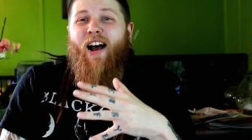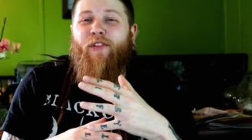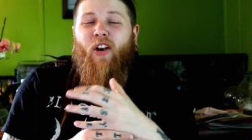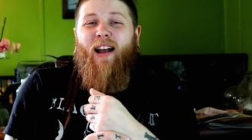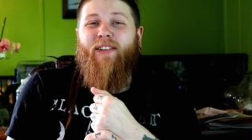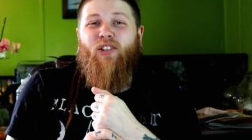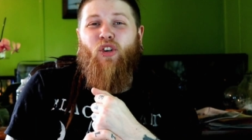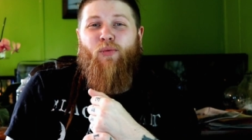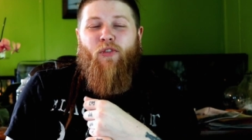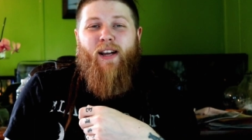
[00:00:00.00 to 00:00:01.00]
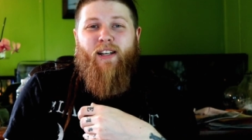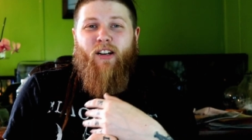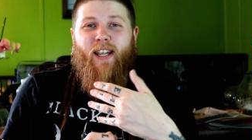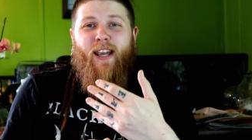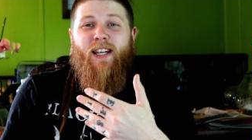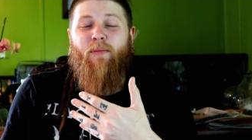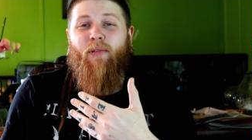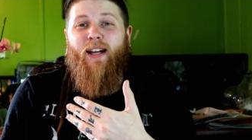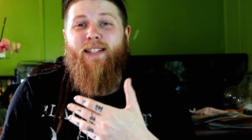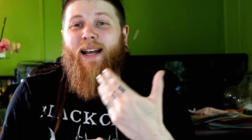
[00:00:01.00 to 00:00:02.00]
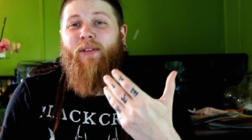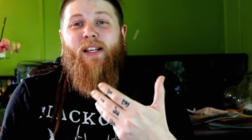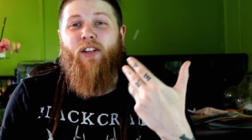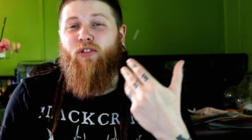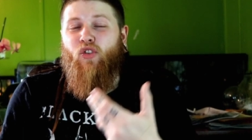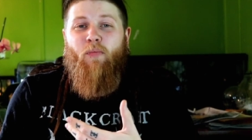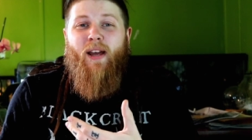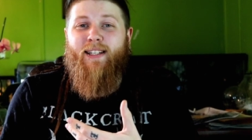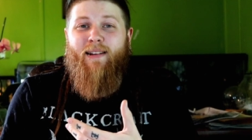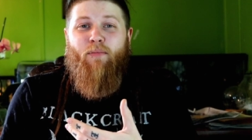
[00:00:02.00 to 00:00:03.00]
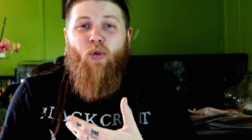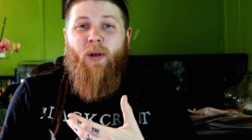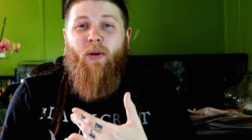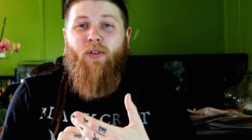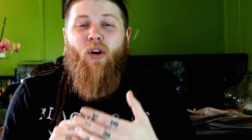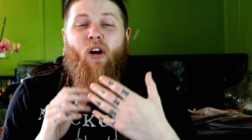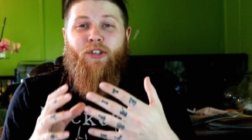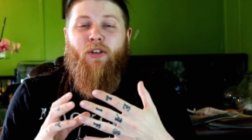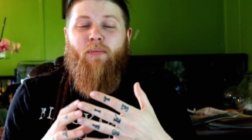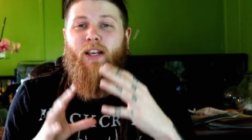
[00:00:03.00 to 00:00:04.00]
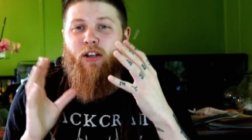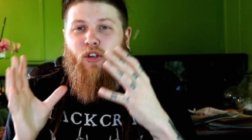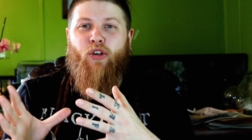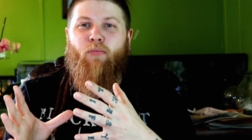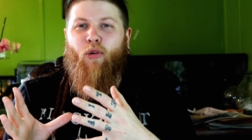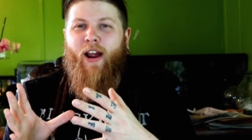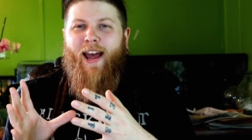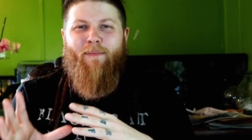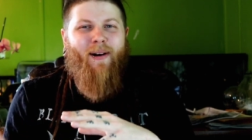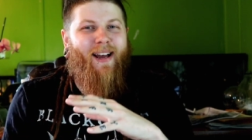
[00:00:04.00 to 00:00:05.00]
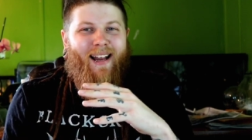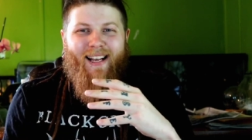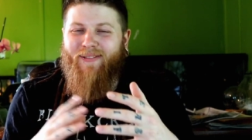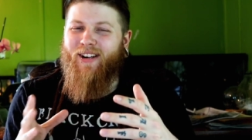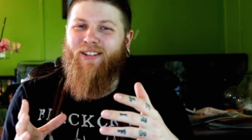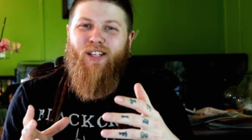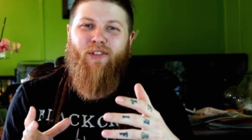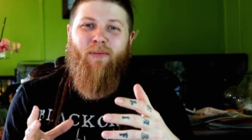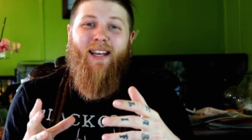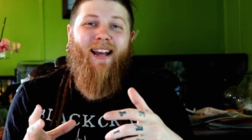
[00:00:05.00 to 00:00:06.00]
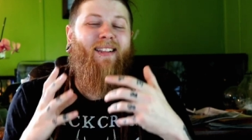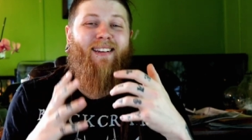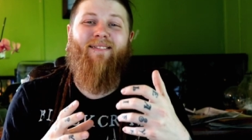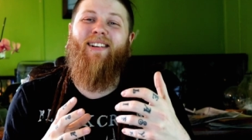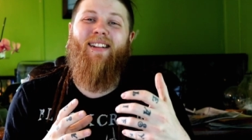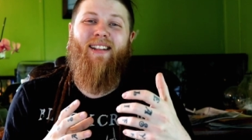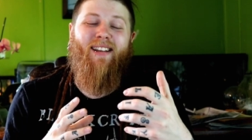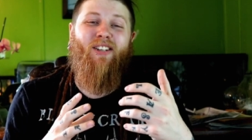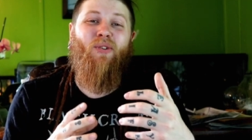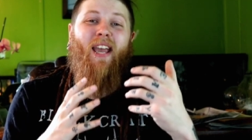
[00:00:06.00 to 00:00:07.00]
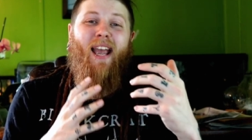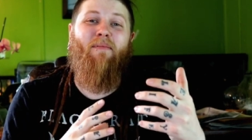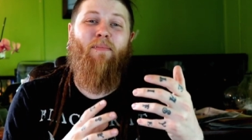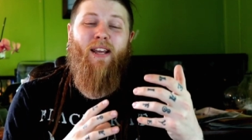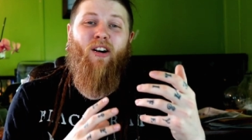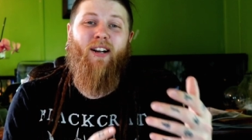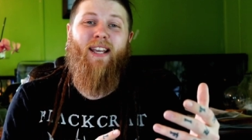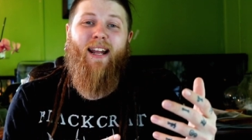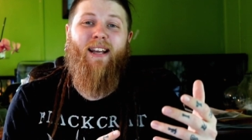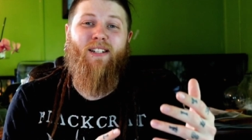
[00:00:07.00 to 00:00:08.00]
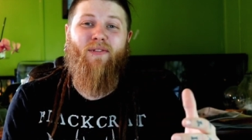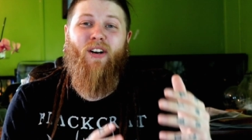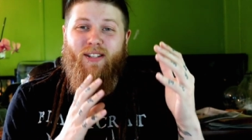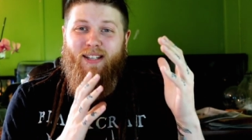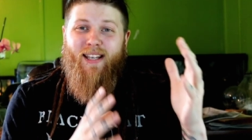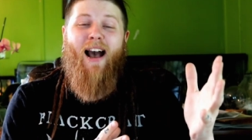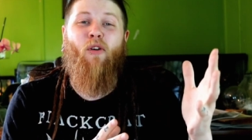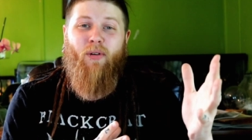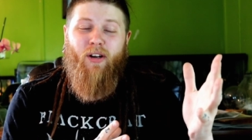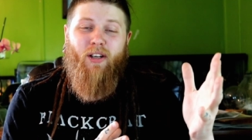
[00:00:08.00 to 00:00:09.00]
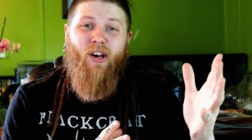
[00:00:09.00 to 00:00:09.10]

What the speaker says: Now, if you're having trouble finding Arcadia brands, I believe the Zoomed 10.0 to also be a good brand, but as far as UVB, I really think you can't beat Arcadia as far as the output